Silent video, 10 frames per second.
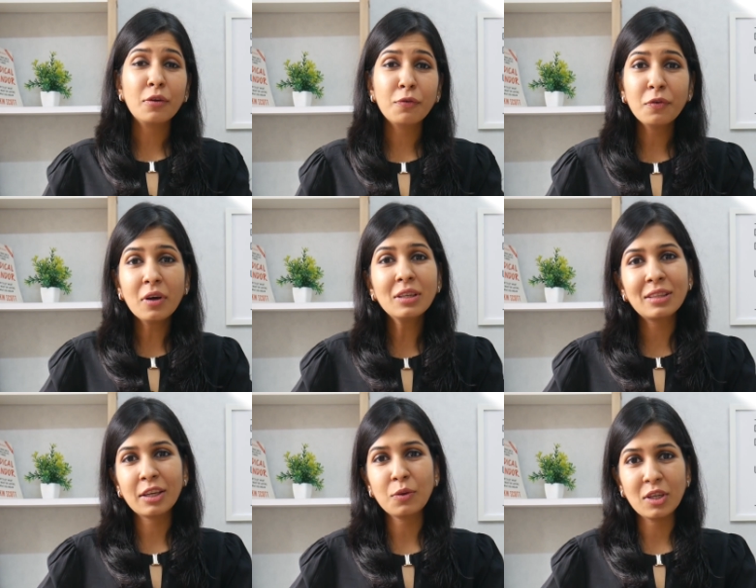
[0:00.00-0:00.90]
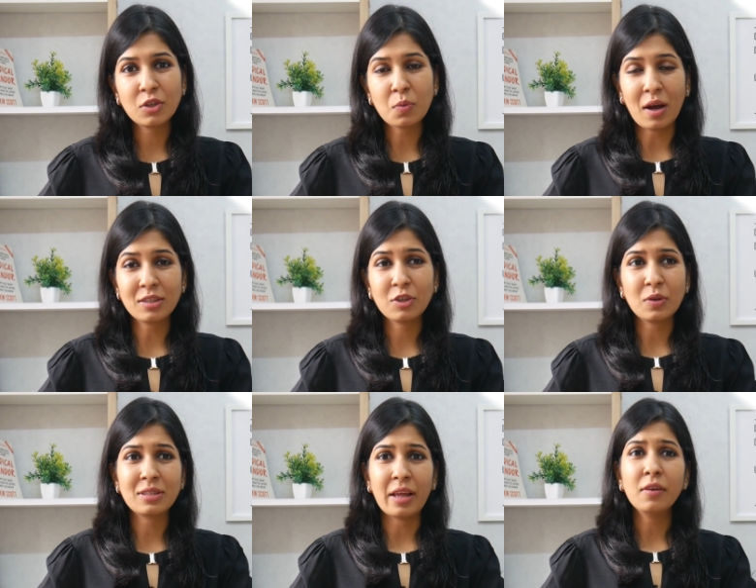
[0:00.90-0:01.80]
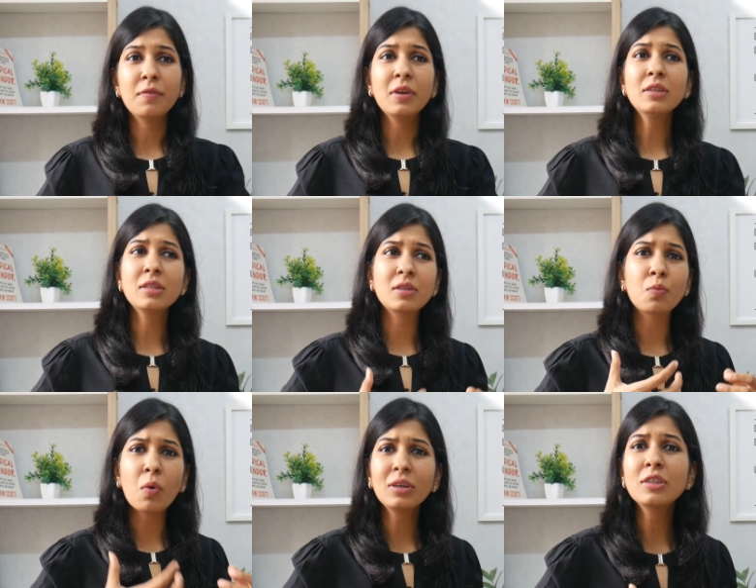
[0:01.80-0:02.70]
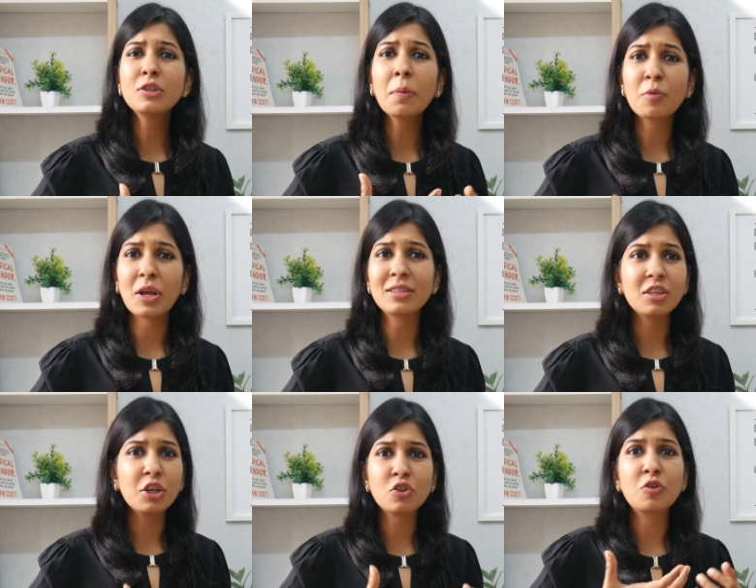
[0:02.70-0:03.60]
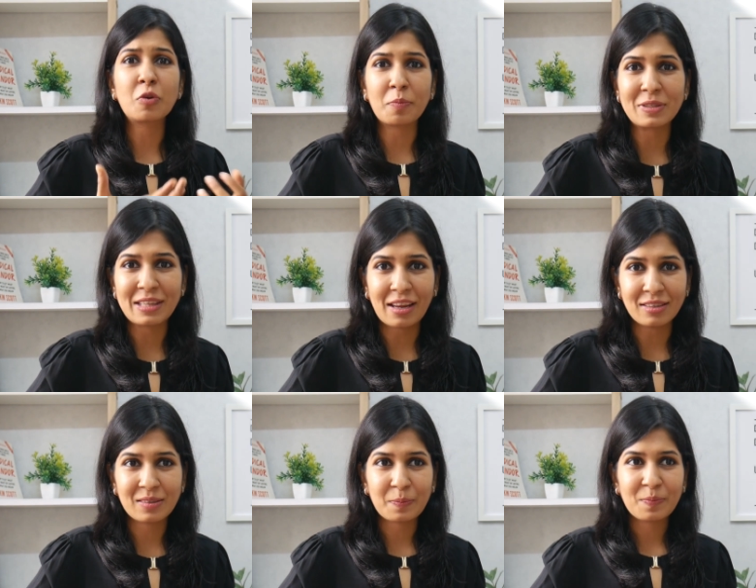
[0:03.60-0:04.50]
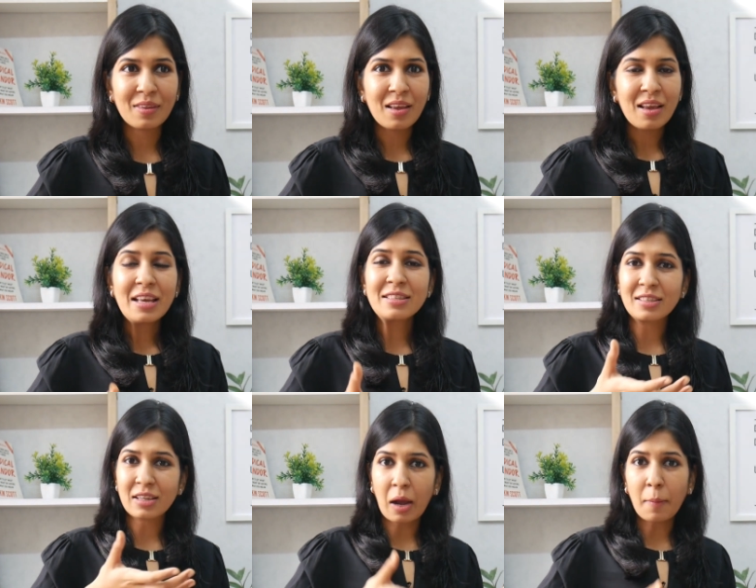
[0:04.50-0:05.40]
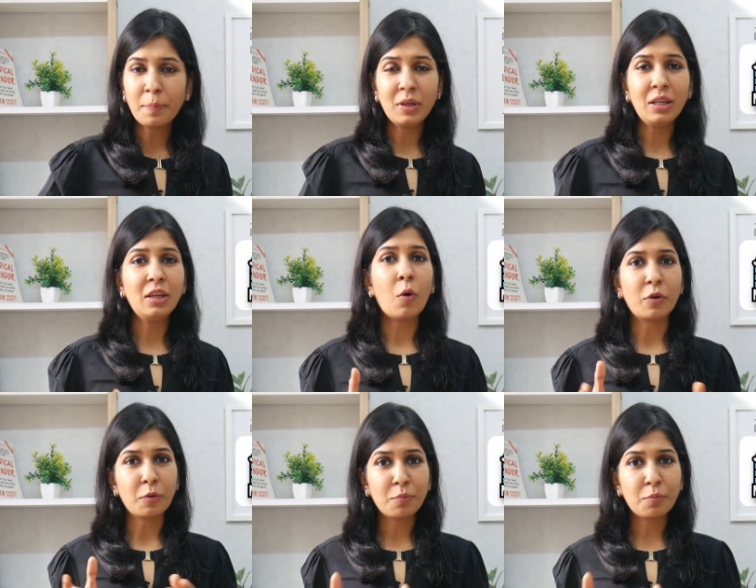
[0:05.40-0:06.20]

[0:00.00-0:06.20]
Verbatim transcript: the first thing you need to ask yourself is what does your presentation represent? Is it a company or a